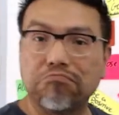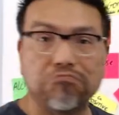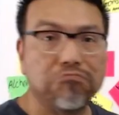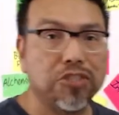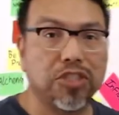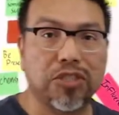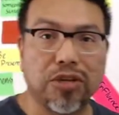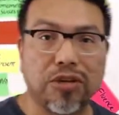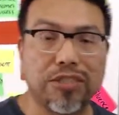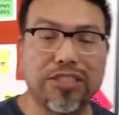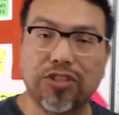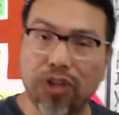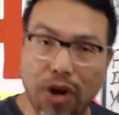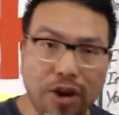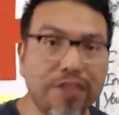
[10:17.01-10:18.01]
Just go
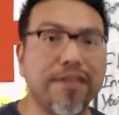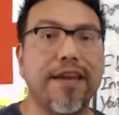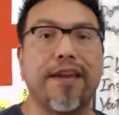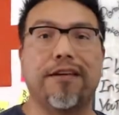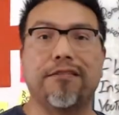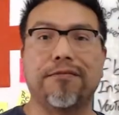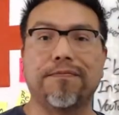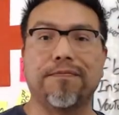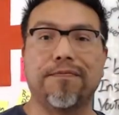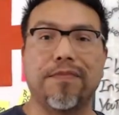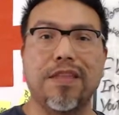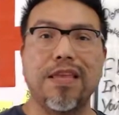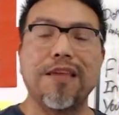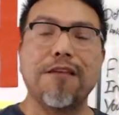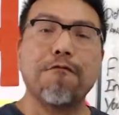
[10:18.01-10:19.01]
start there.
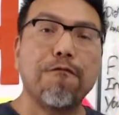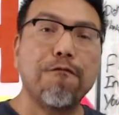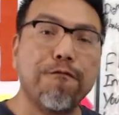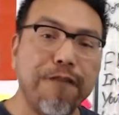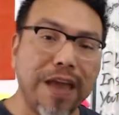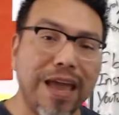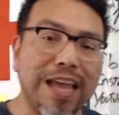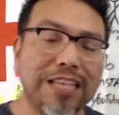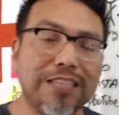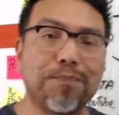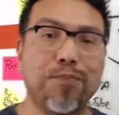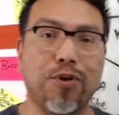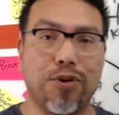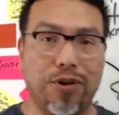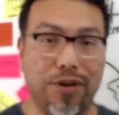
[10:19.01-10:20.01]

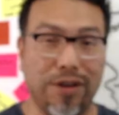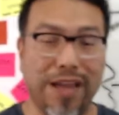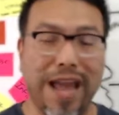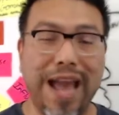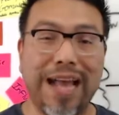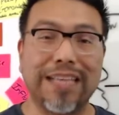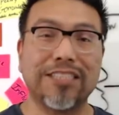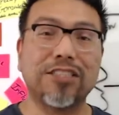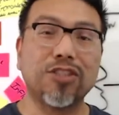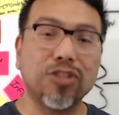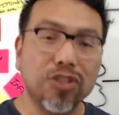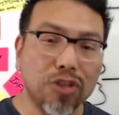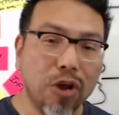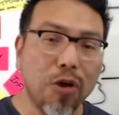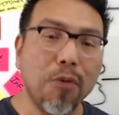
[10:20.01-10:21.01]
Facebook has
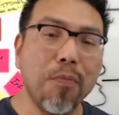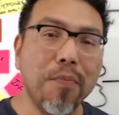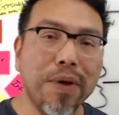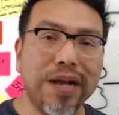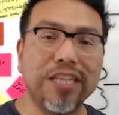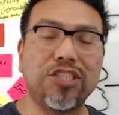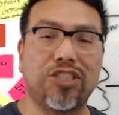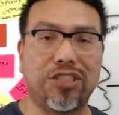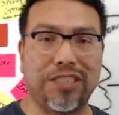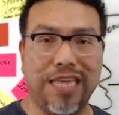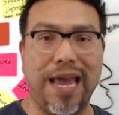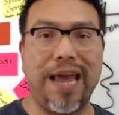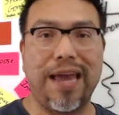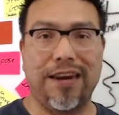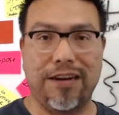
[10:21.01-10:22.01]
so much
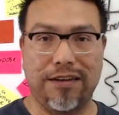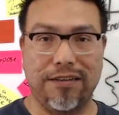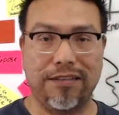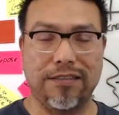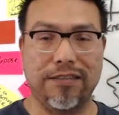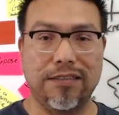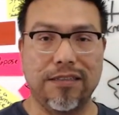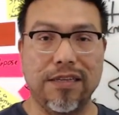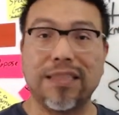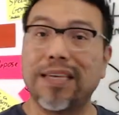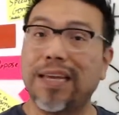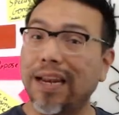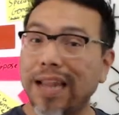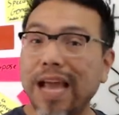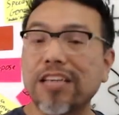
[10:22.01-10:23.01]
data that
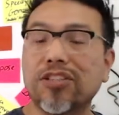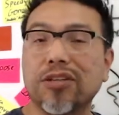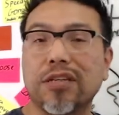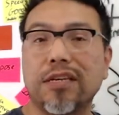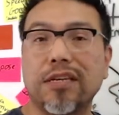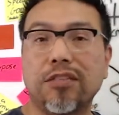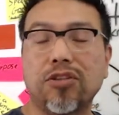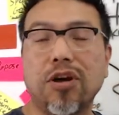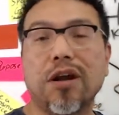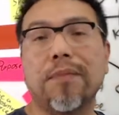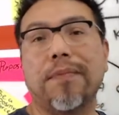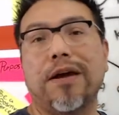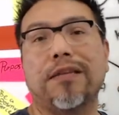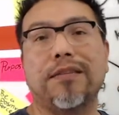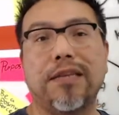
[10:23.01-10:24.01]
I'll actually talk
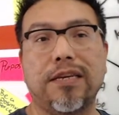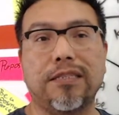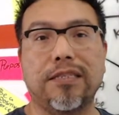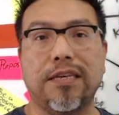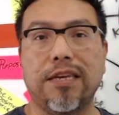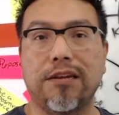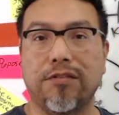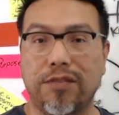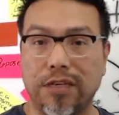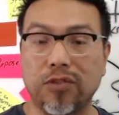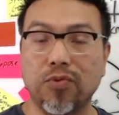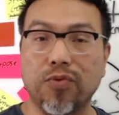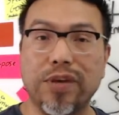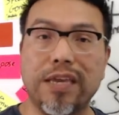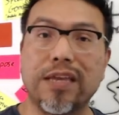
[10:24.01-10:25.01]
about this here this
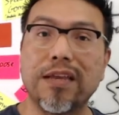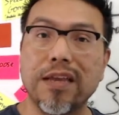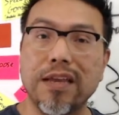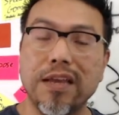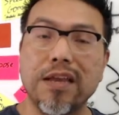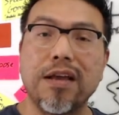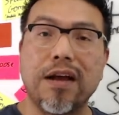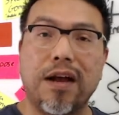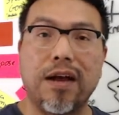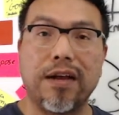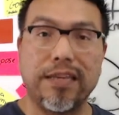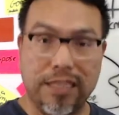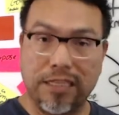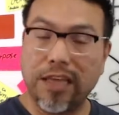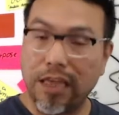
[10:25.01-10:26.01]
week uh,
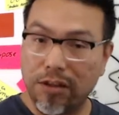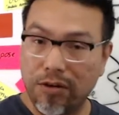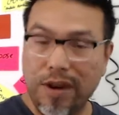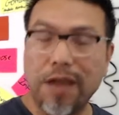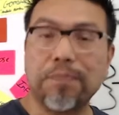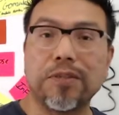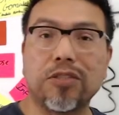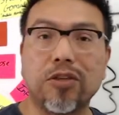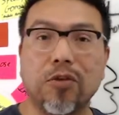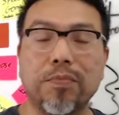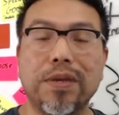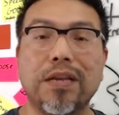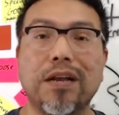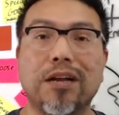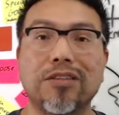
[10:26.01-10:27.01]
in another episode
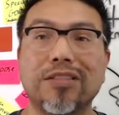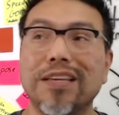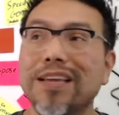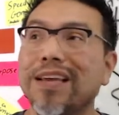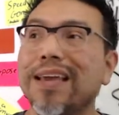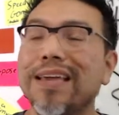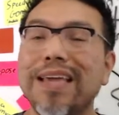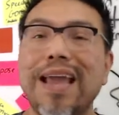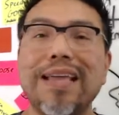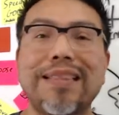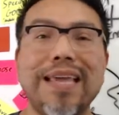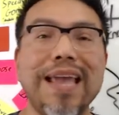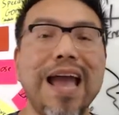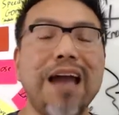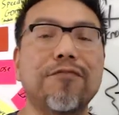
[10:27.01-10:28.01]
because it,
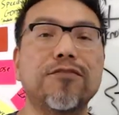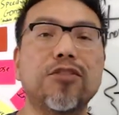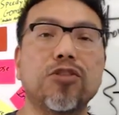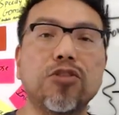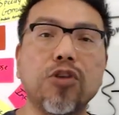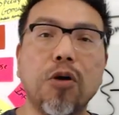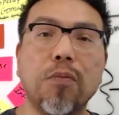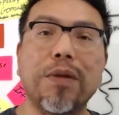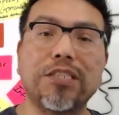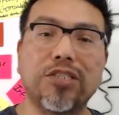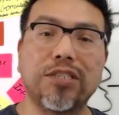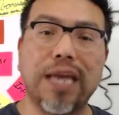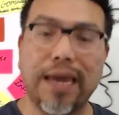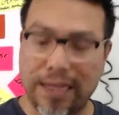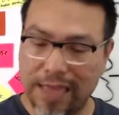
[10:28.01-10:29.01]
they have so much
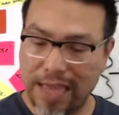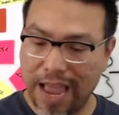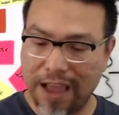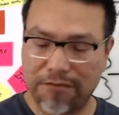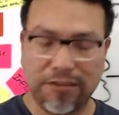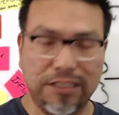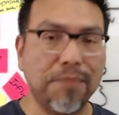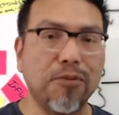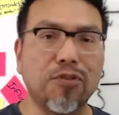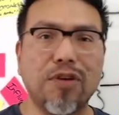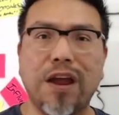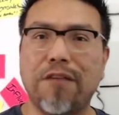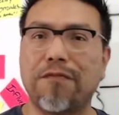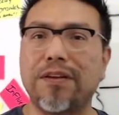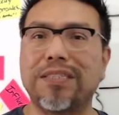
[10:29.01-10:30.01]
data. They have
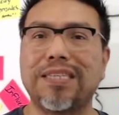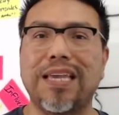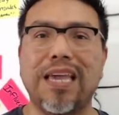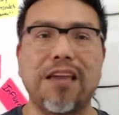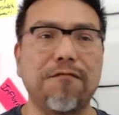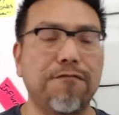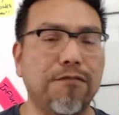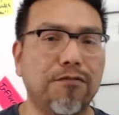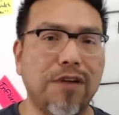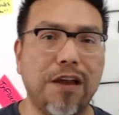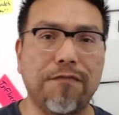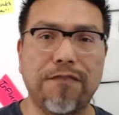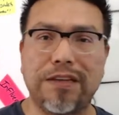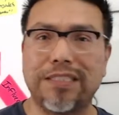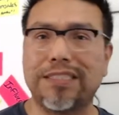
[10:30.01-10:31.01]
demographics,
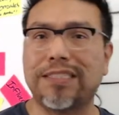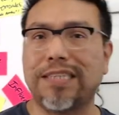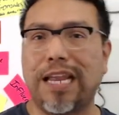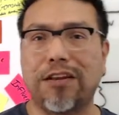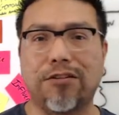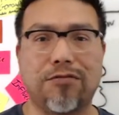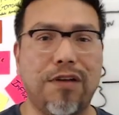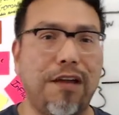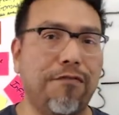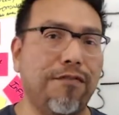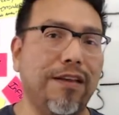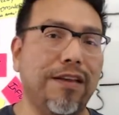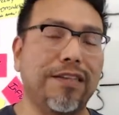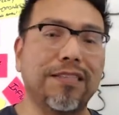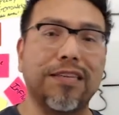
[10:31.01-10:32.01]
infographics,
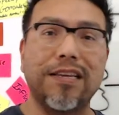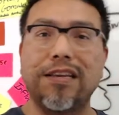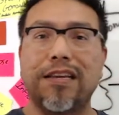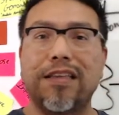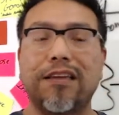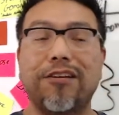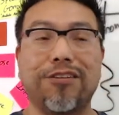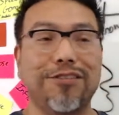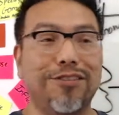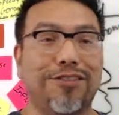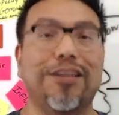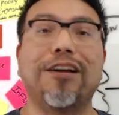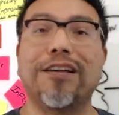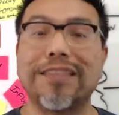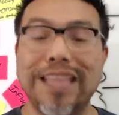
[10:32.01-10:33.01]
psychographics. They're,
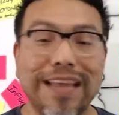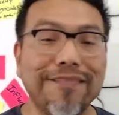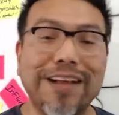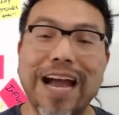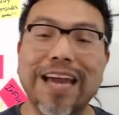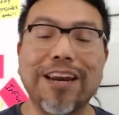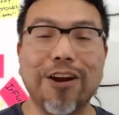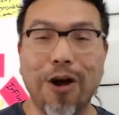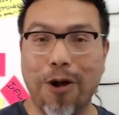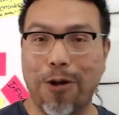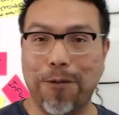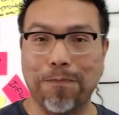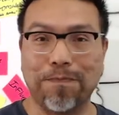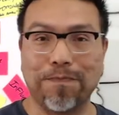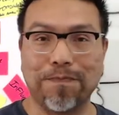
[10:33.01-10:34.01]
they're, they've got it
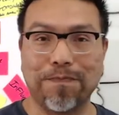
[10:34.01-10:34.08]
all.